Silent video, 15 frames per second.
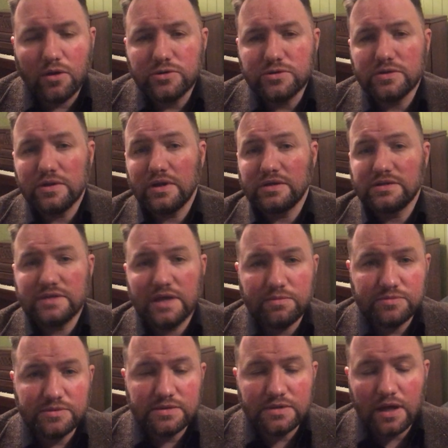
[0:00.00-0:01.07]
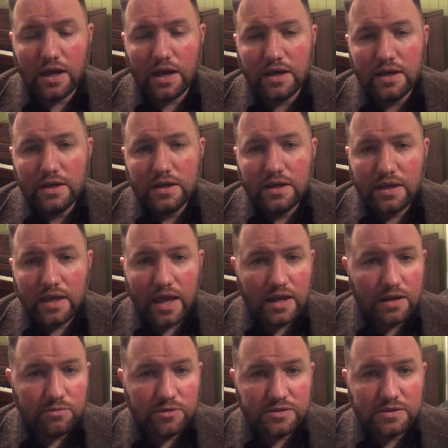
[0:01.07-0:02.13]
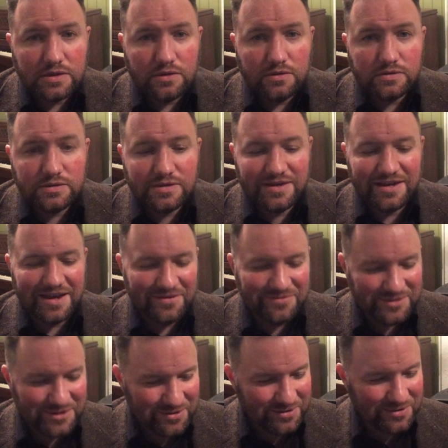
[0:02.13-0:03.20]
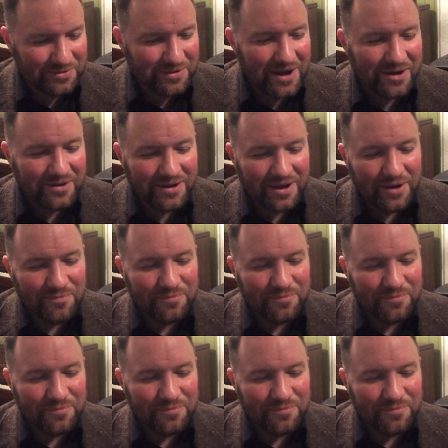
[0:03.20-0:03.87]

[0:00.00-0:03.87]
culture that accepts cannabis use? I'm joking around.